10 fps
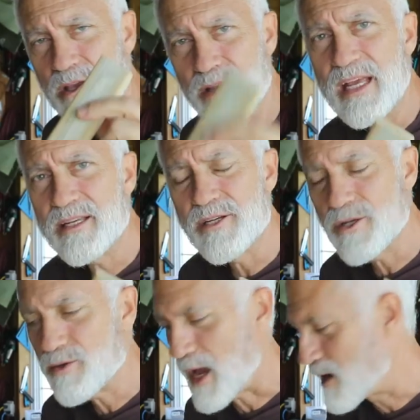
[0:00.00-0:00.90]
You need to
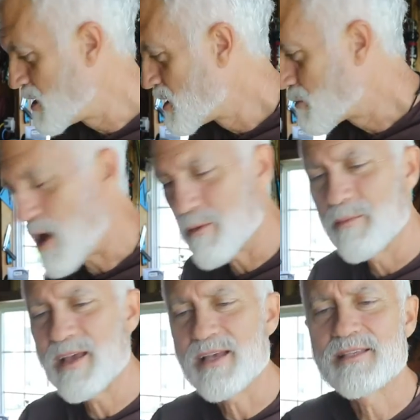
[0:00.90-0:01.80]
do that.
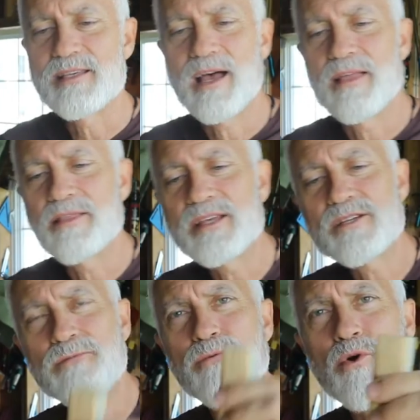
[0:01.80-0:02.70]
Problem is,
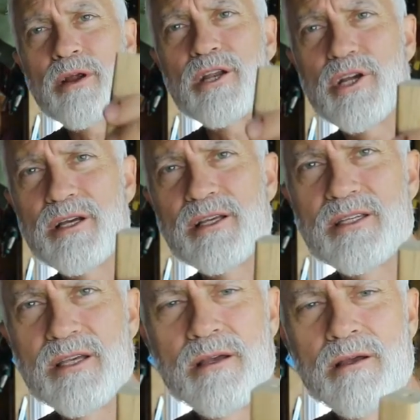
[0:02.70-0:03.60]
these are 4
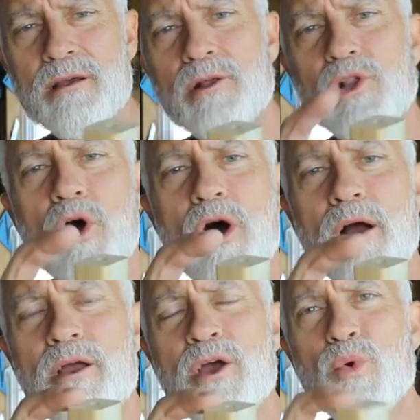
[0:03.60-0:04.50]
inches
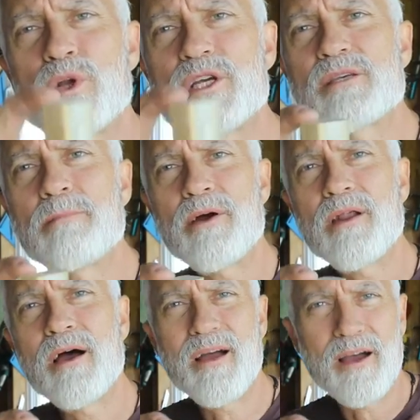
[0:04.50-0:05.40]
long, which is
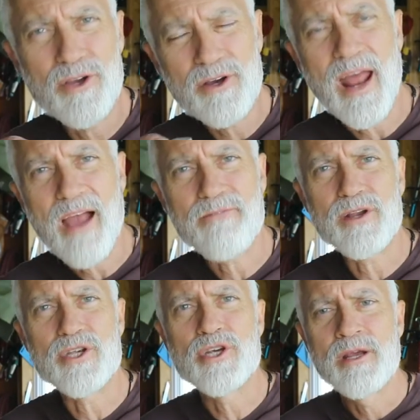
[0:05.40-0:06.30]
about a good
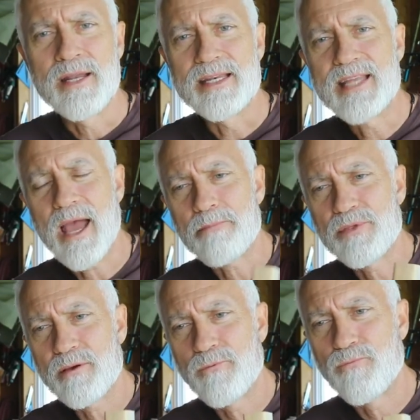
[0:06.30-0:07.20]
average
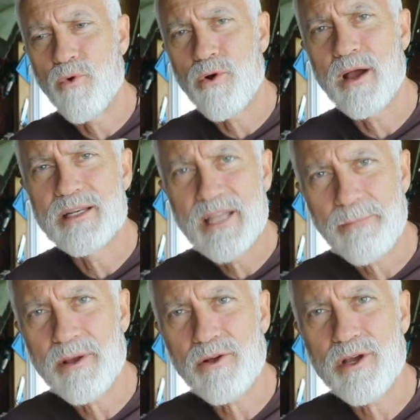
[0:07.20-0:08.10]
depth for a
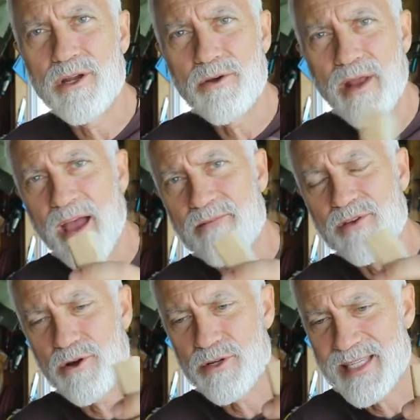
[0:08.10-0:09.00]
typical canoe to
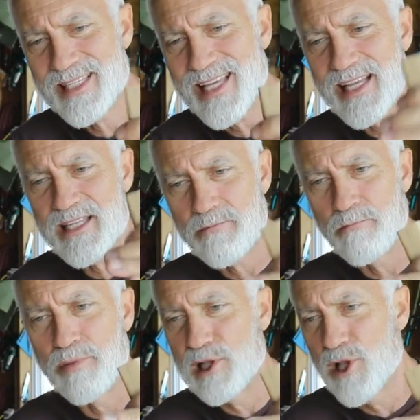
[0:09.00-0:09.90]
have your
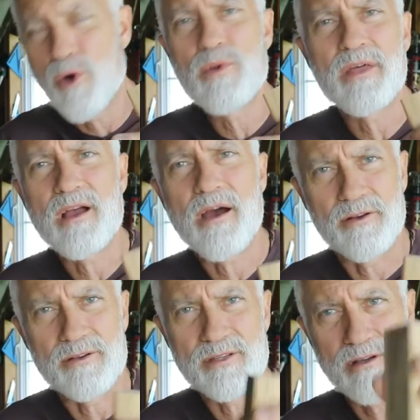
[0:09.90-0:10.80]
seats below the
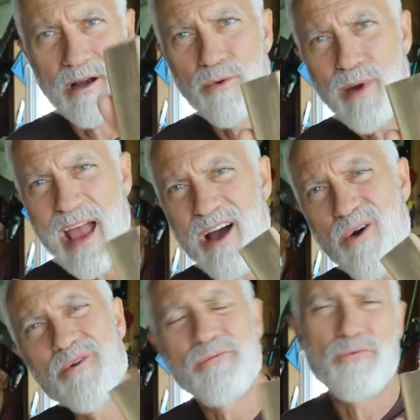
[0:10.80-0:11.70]
gunwales,
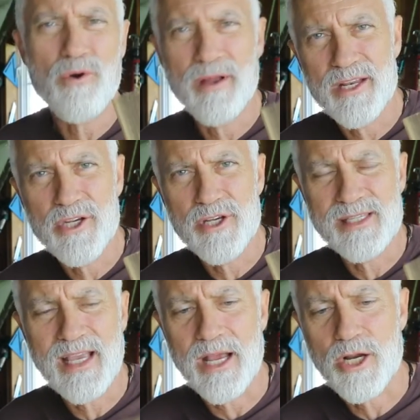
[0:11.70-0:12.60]
around 4
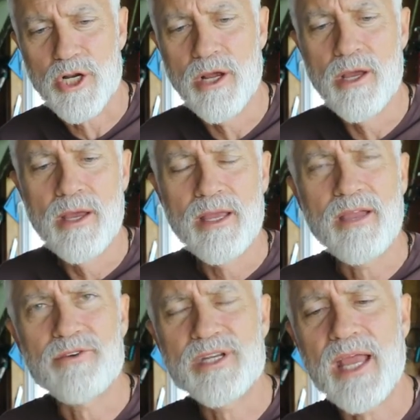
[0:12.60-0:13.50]
inches-ish,
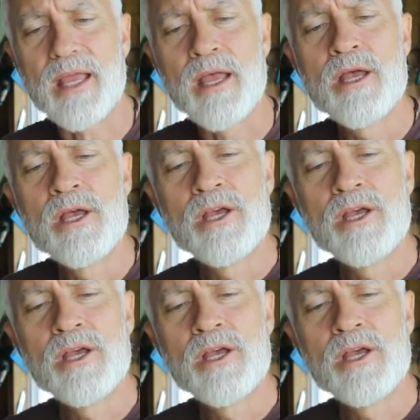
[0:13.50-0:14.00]
give or take.